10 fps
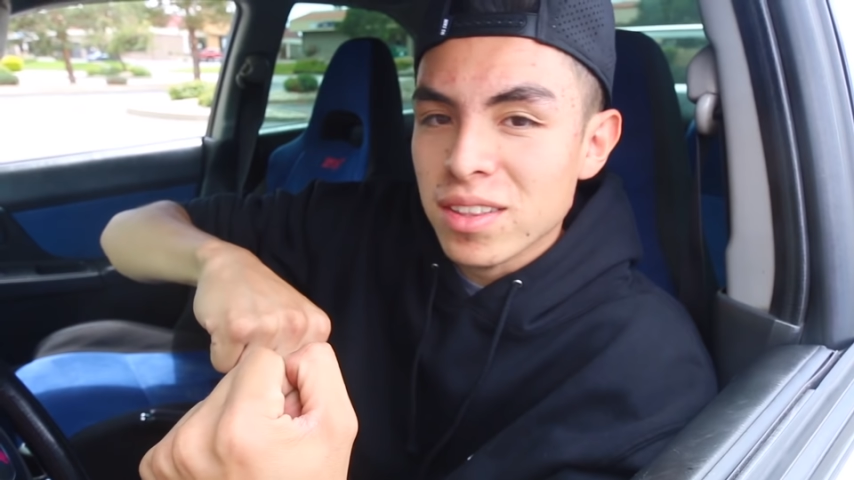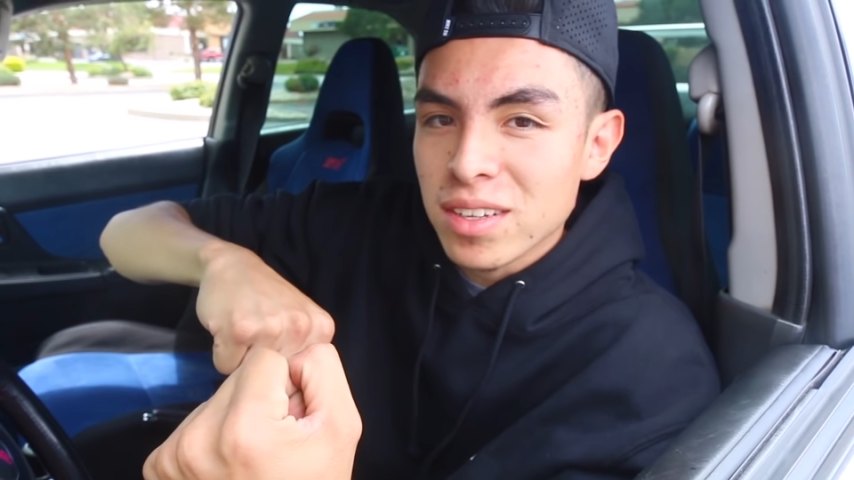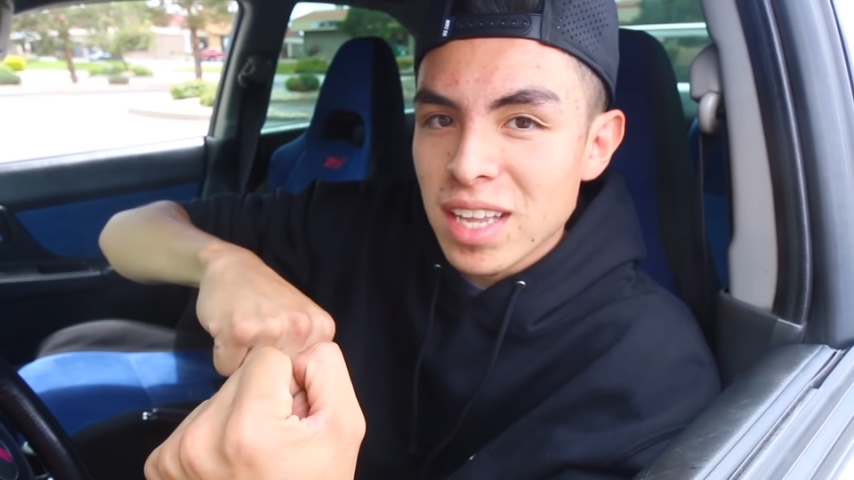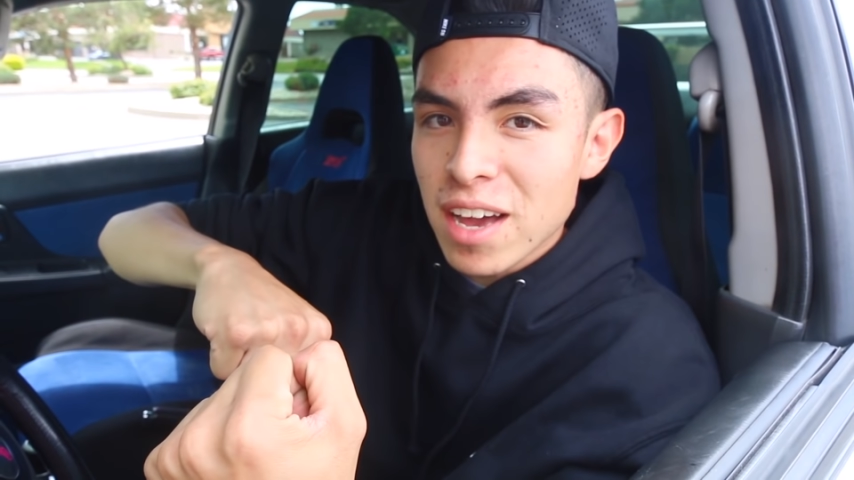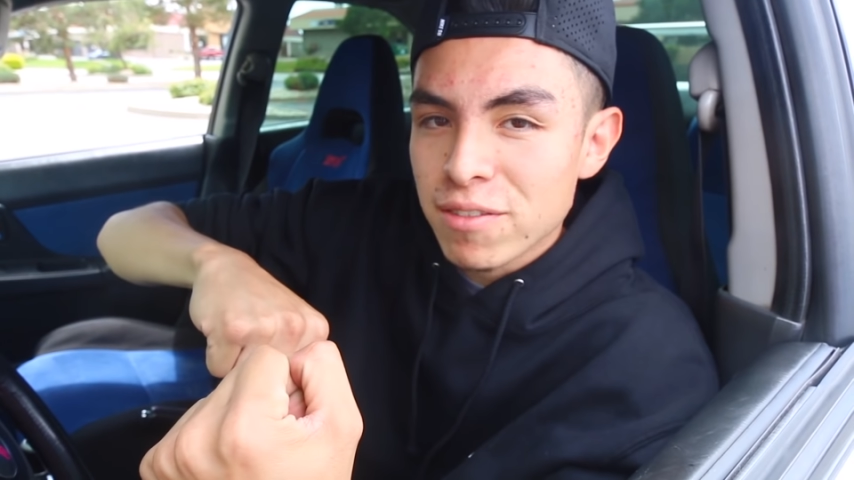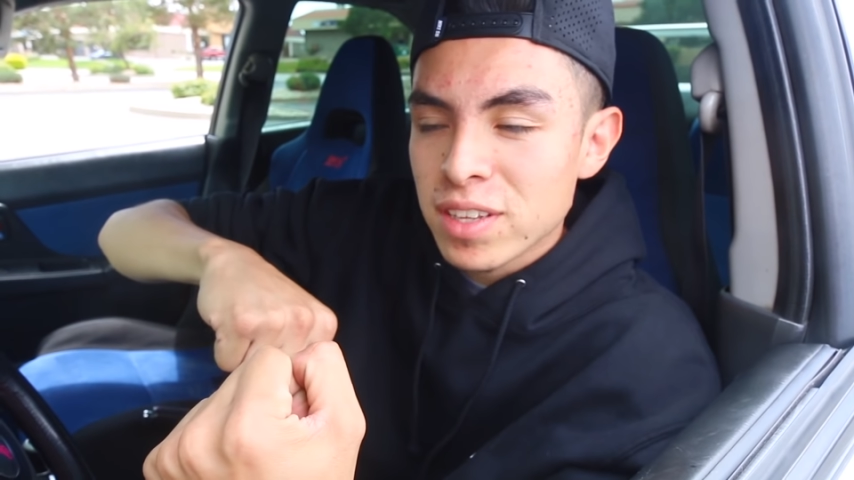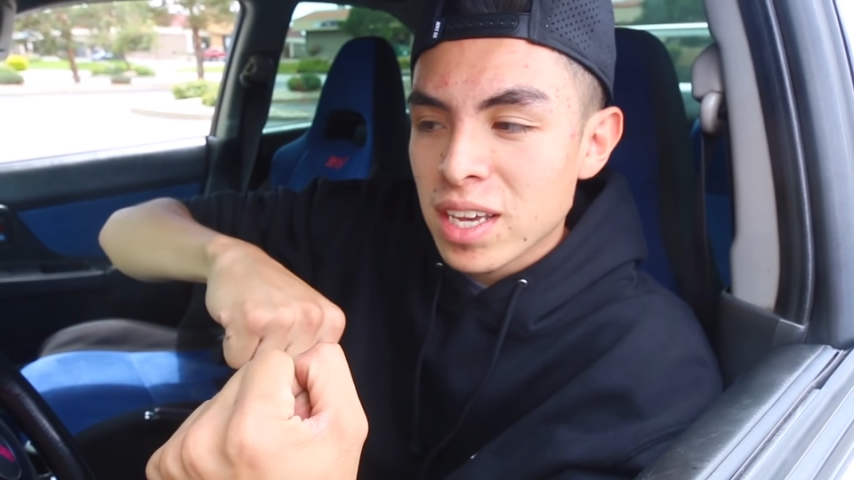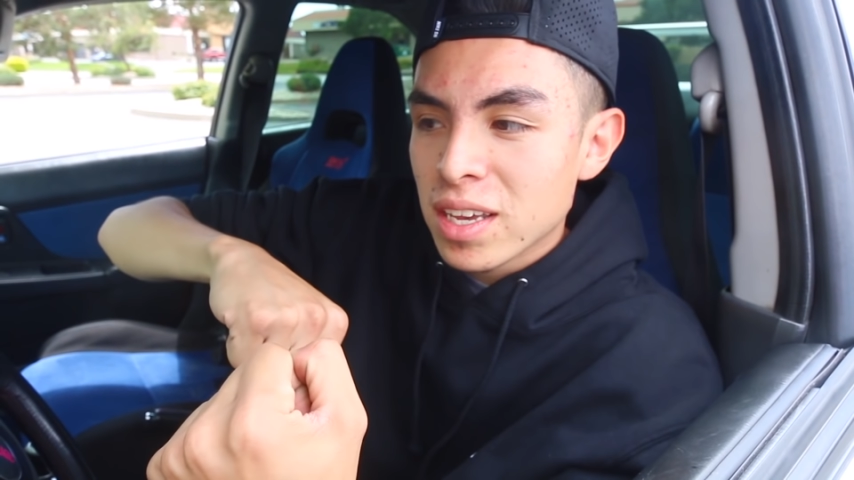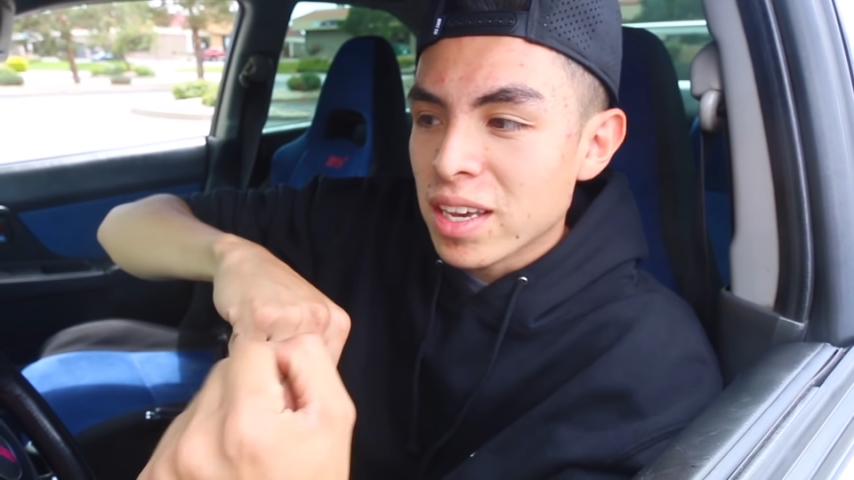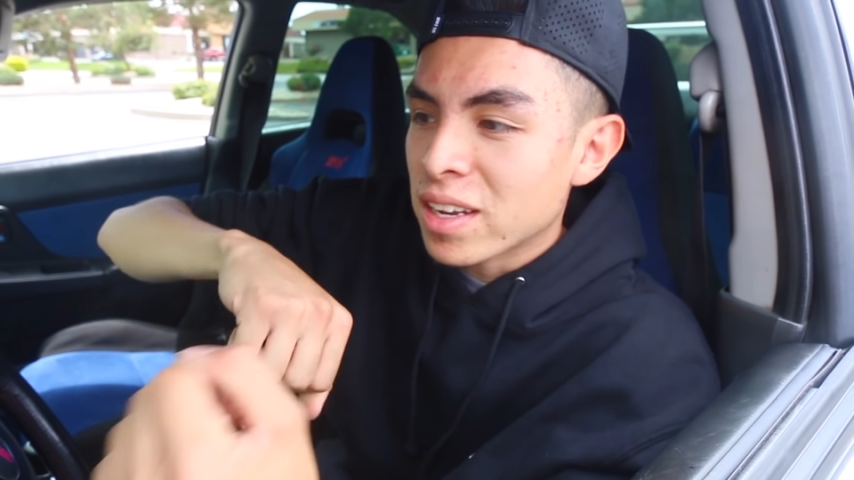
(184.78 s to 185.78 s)
on the left.
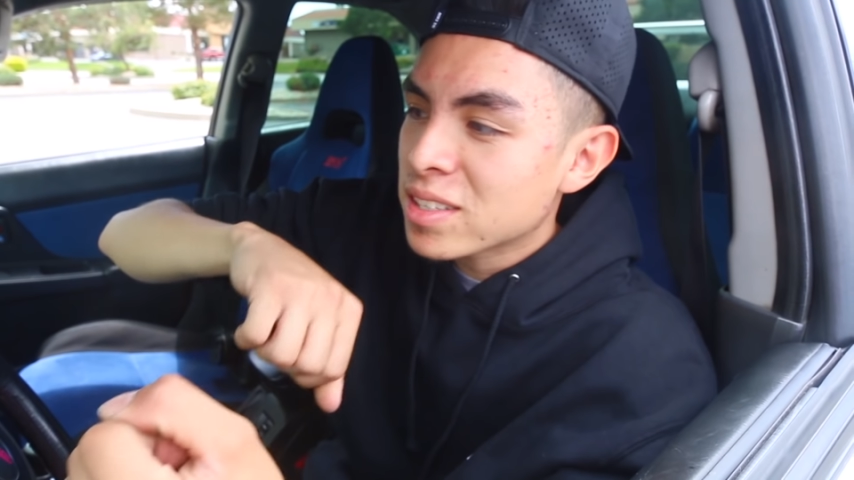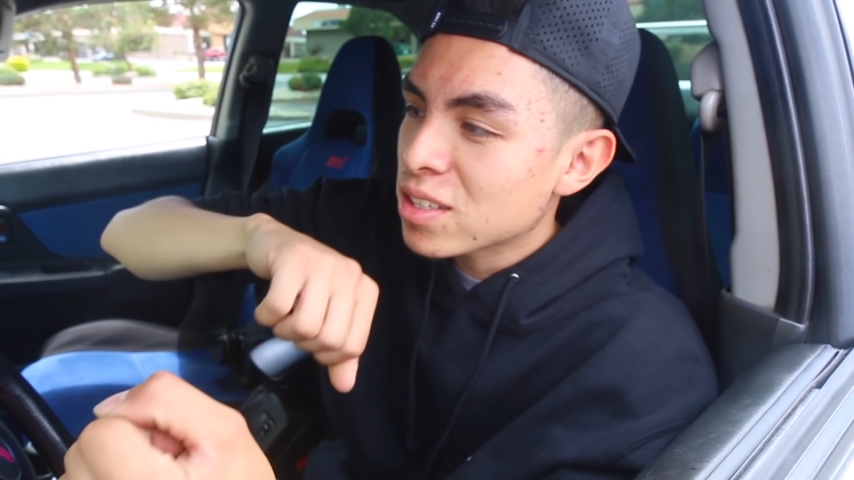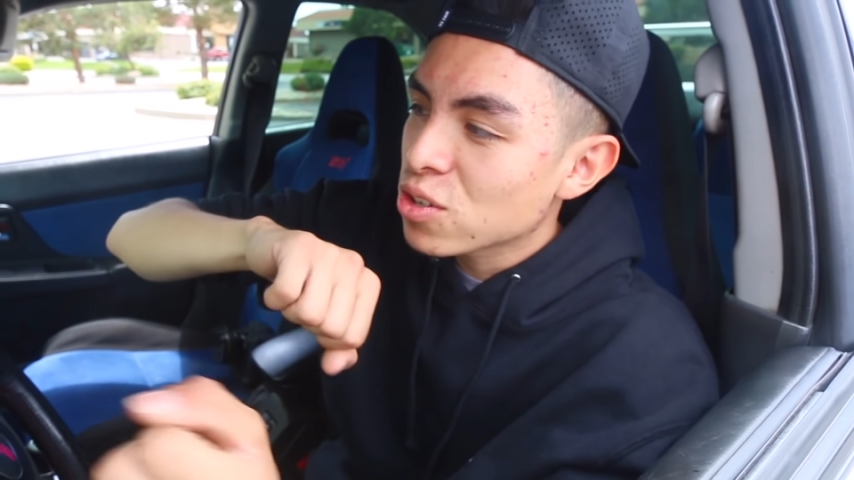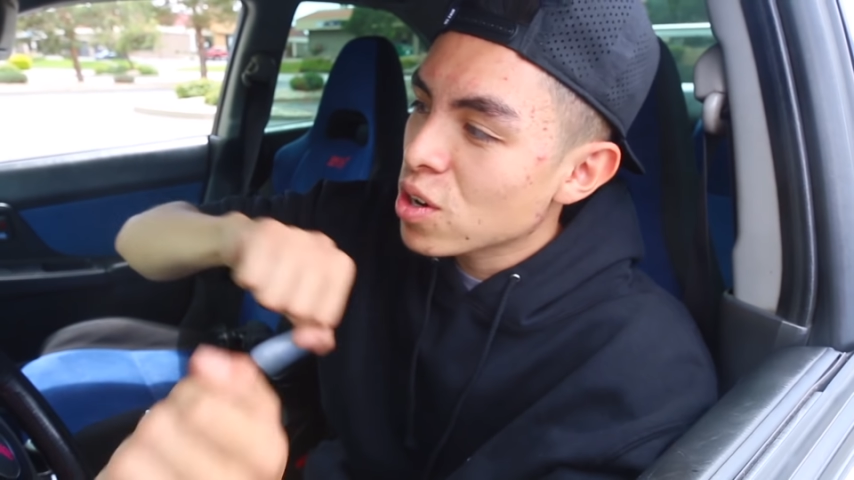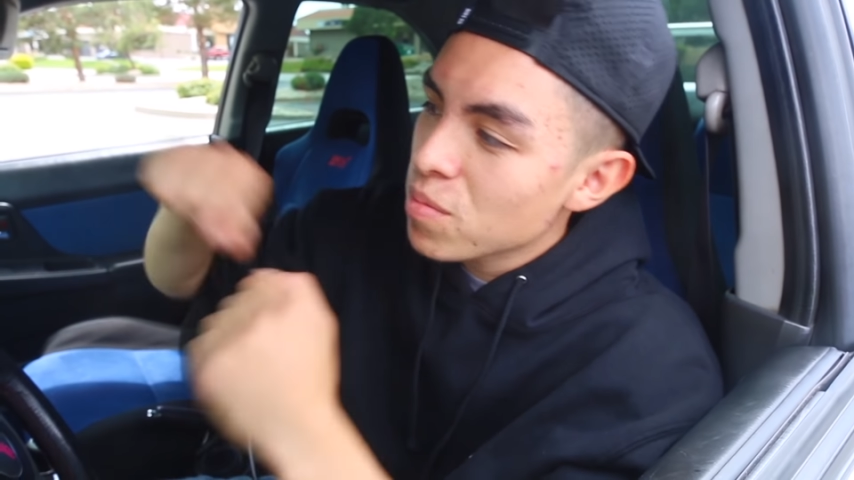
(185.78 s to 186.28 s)
It doesn't do